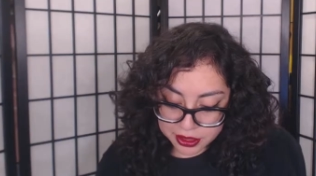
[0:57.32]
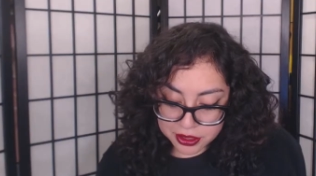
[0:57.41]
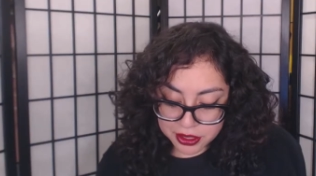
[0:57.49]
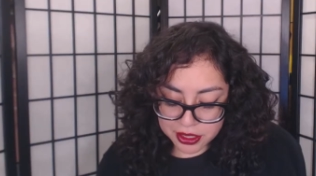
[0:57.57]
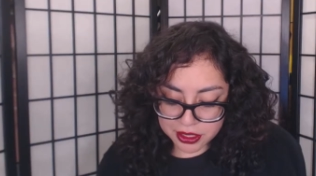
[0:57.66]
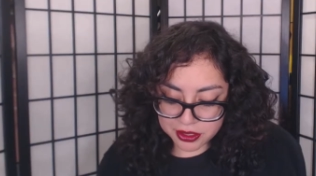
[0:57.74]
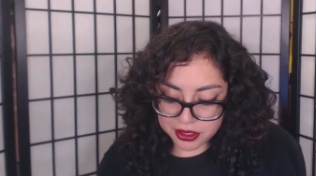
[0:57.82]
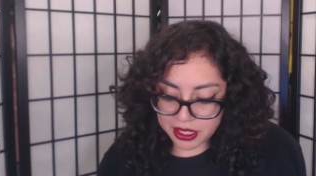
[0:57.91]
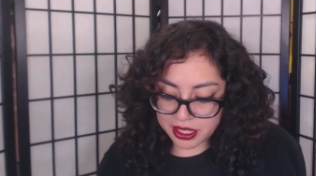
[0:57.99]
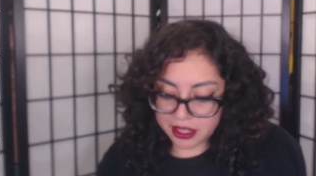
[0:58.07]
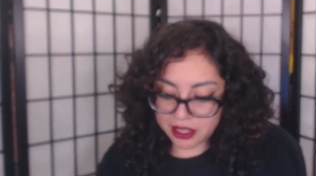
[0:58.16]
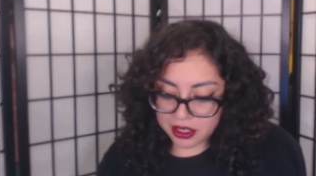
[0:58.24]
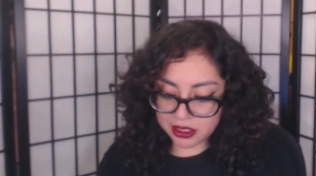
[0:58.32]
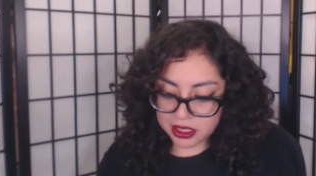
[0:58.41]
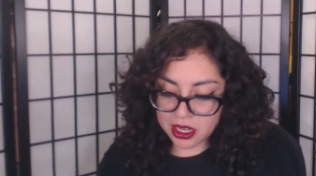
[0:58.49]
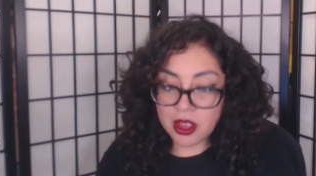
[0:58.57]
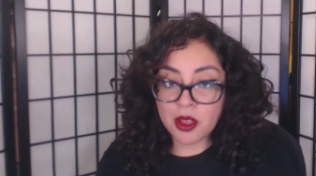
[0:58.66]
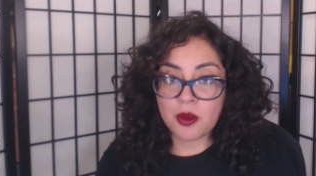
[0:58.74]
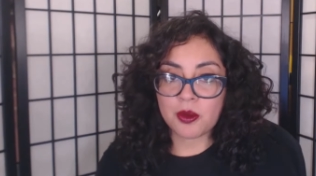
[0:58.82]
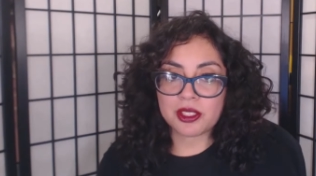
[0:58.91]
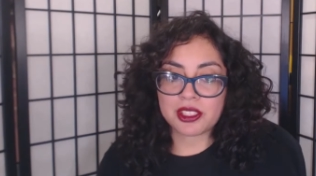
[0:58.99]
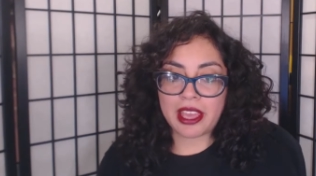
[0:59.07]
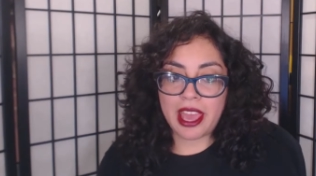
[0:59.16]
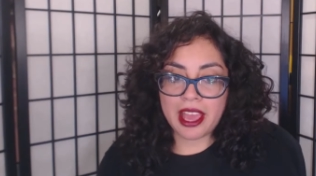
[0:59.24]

the other color that I got was